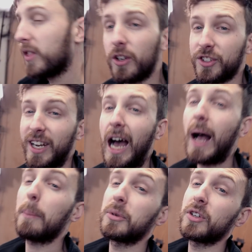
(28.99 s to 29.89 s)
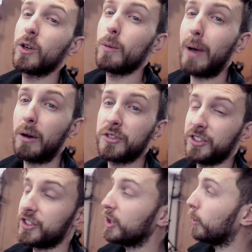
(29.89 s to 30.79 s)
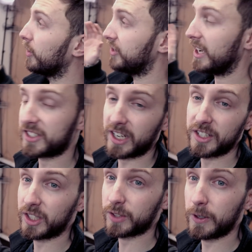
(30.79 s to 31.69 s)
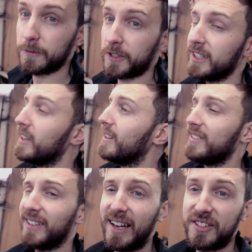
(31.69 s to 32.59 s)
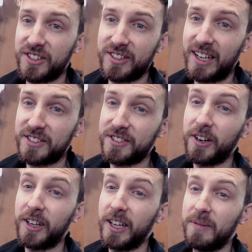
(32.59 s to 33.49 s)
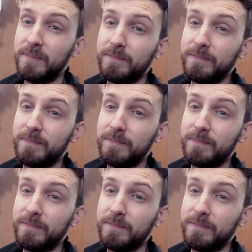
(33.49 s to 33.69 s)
There's an absolute mountain to do on this XJ650, so let's just get stuck in.